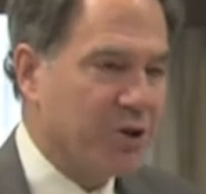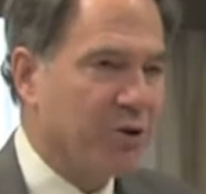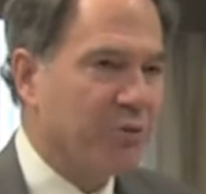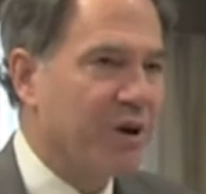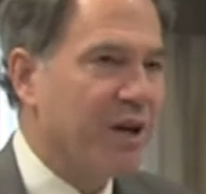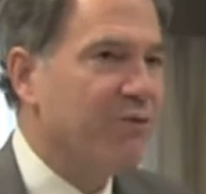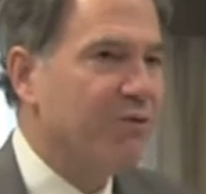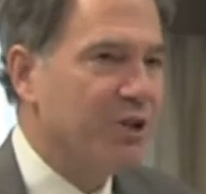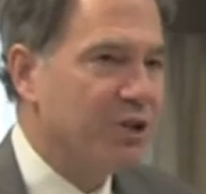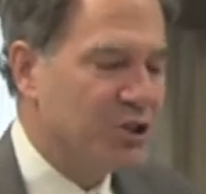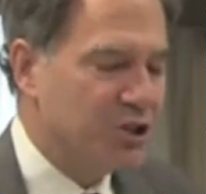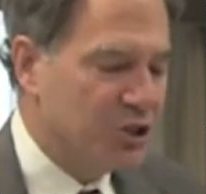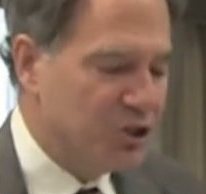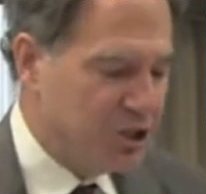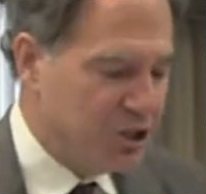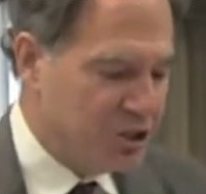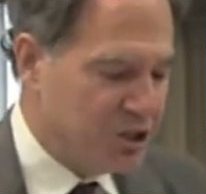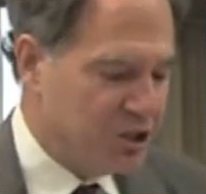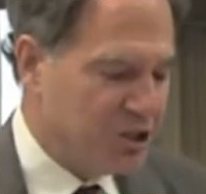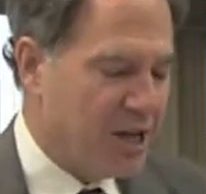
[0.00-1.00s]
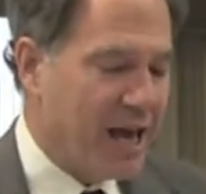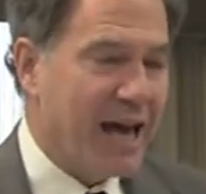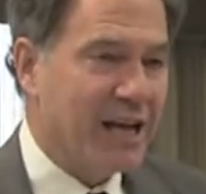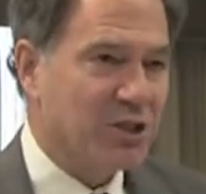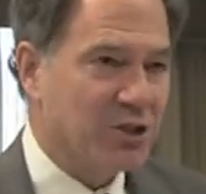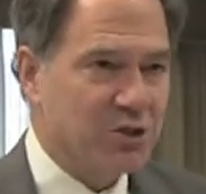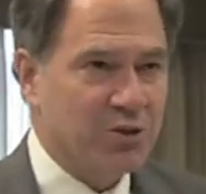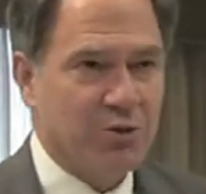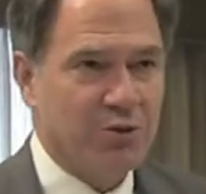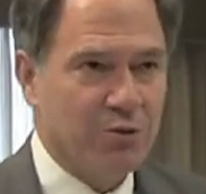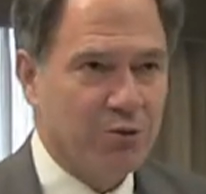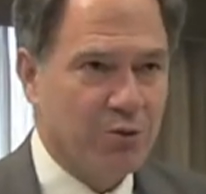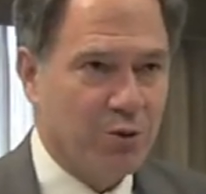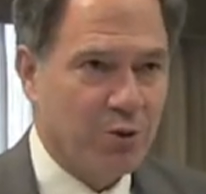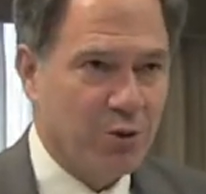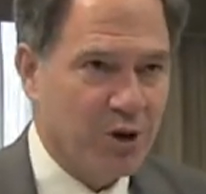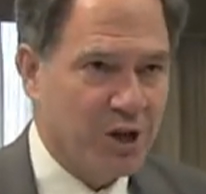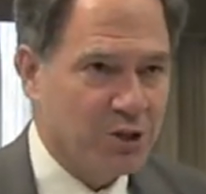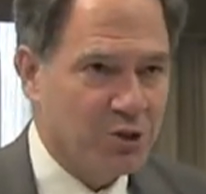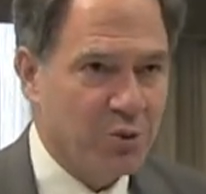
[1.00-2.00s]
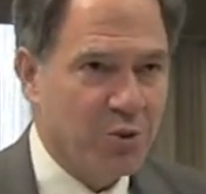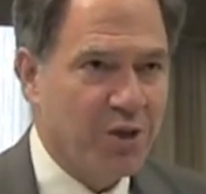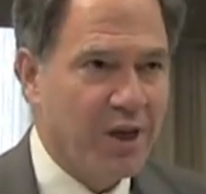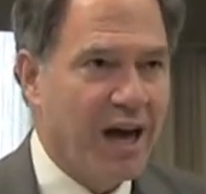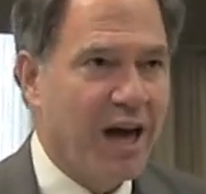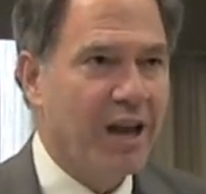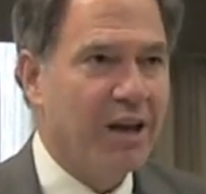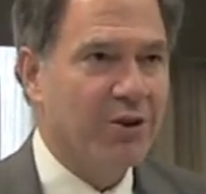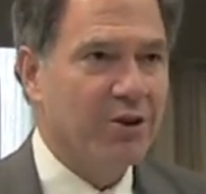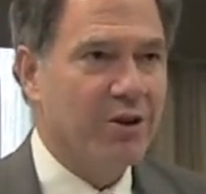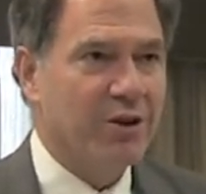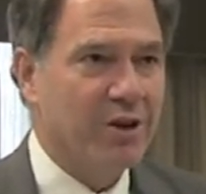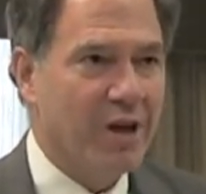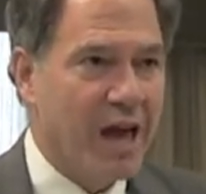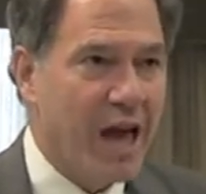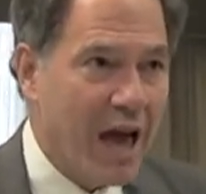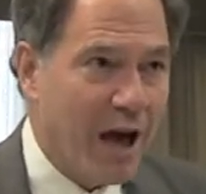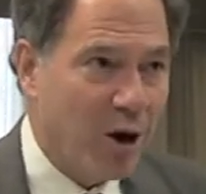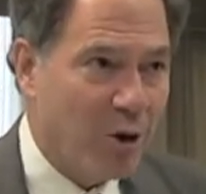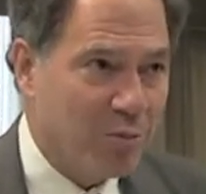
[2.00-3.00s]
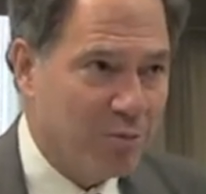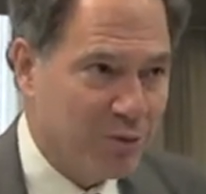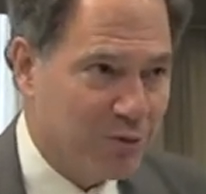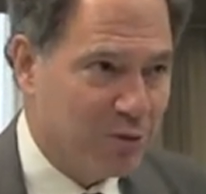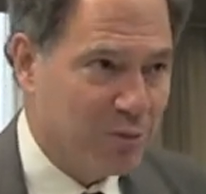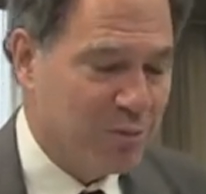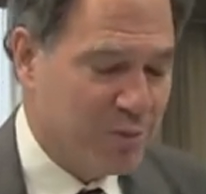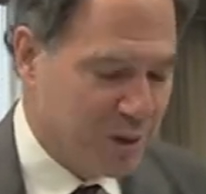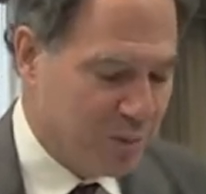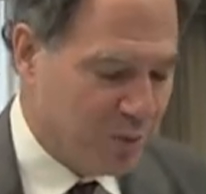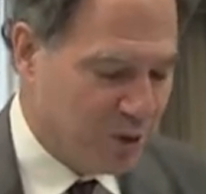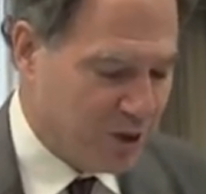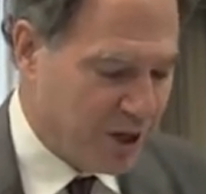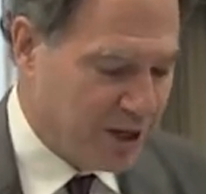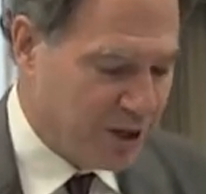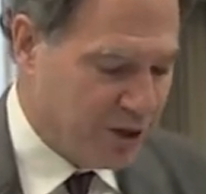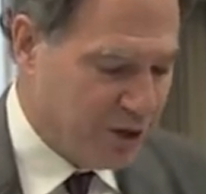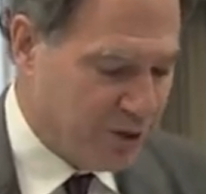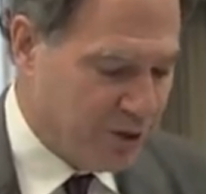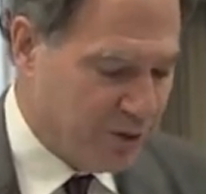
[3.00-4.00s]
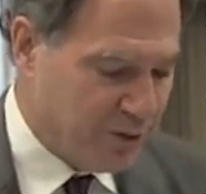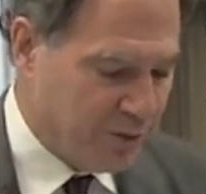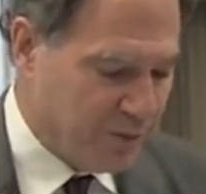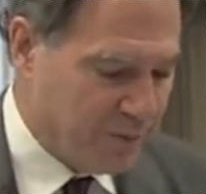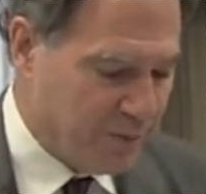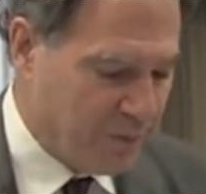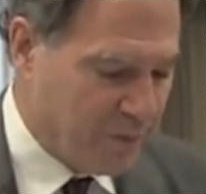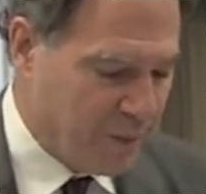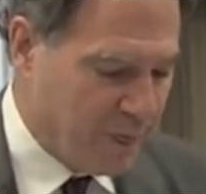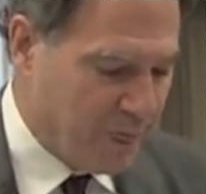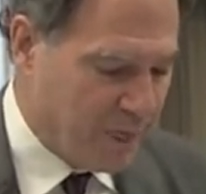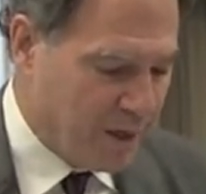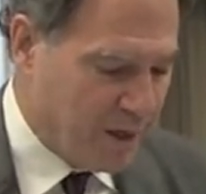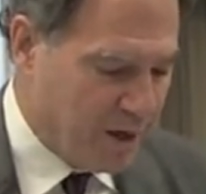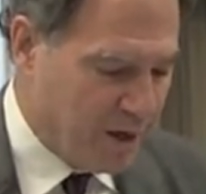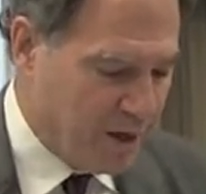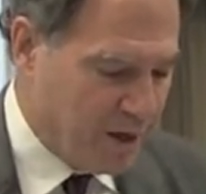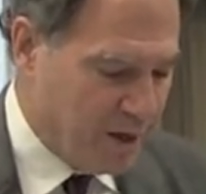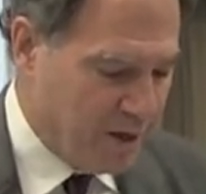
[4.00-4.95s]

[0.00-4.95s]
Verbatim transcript: the great vision Jesus has for us without help from Amen. people like you. Amen.